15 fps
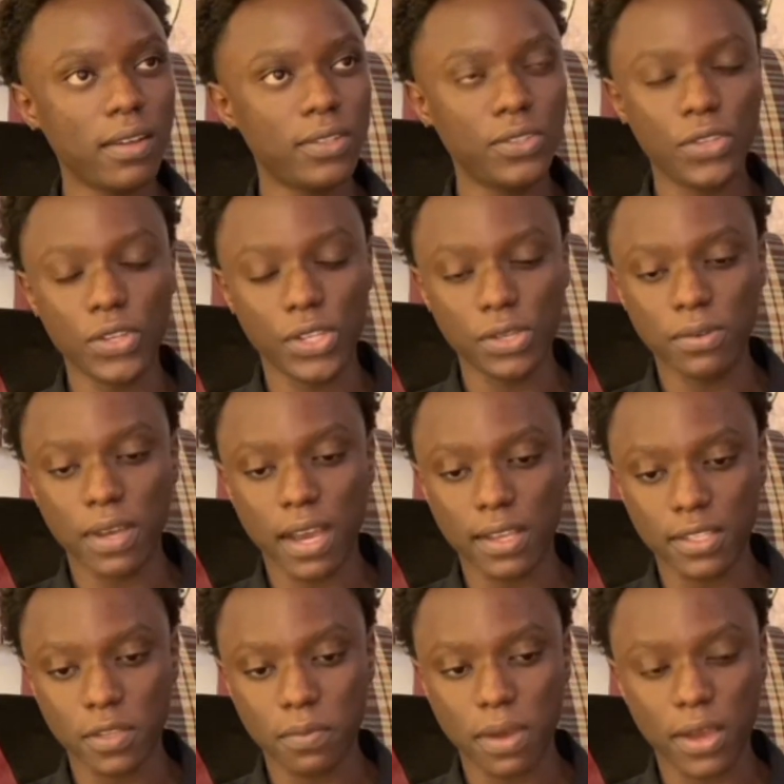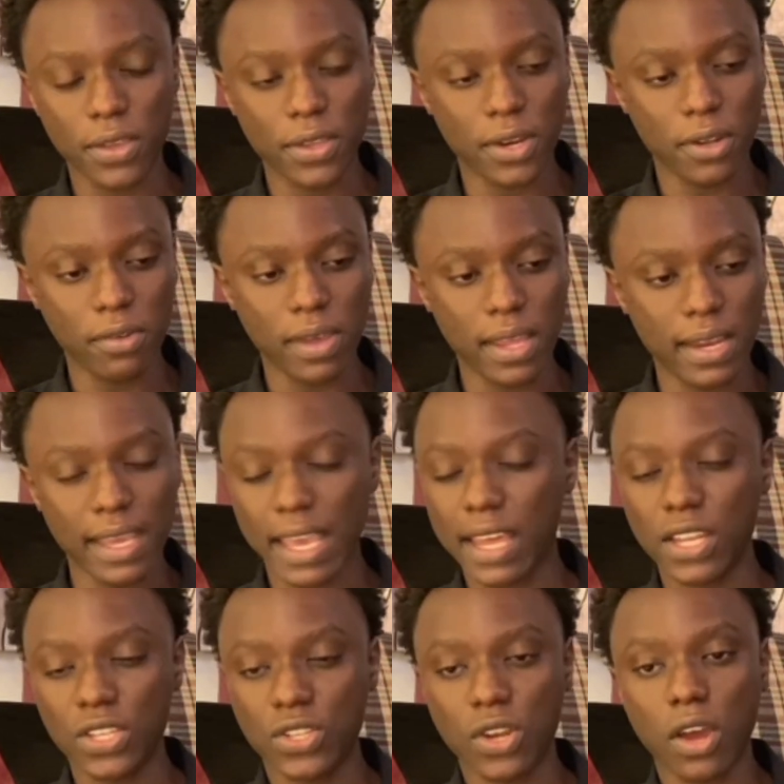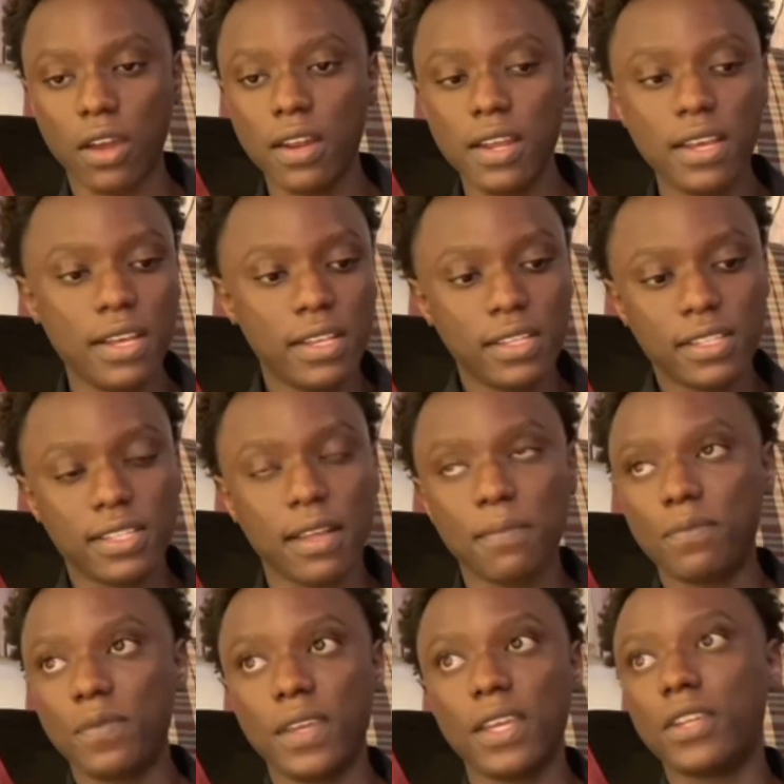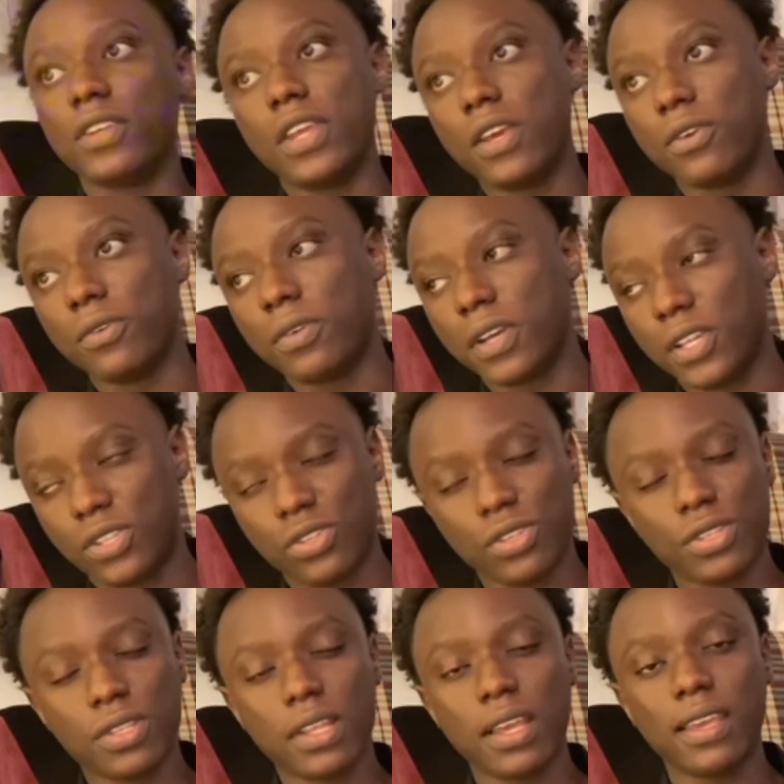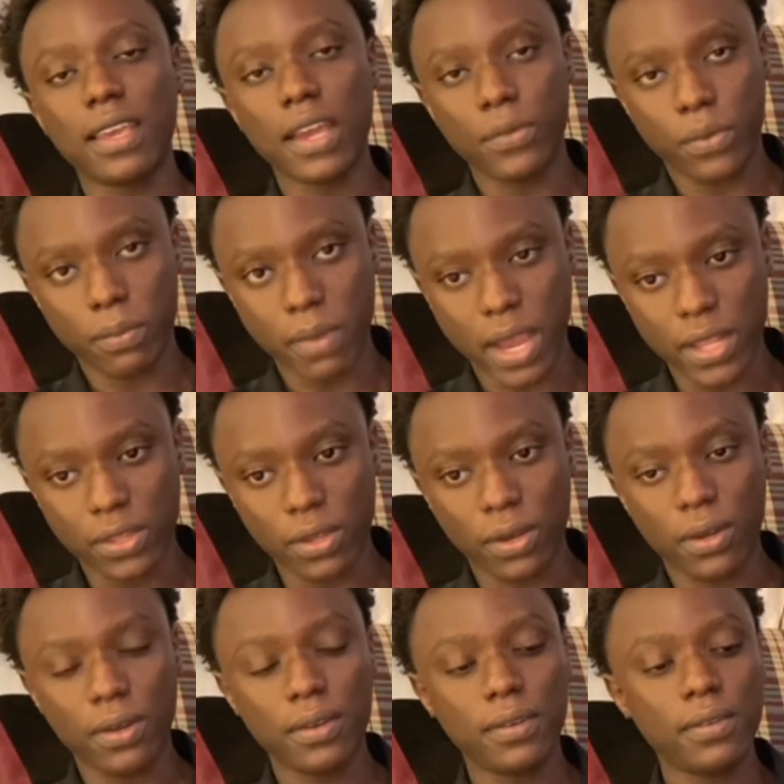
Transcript: to you guys about. And again, it's not something new, it's just like a reminder.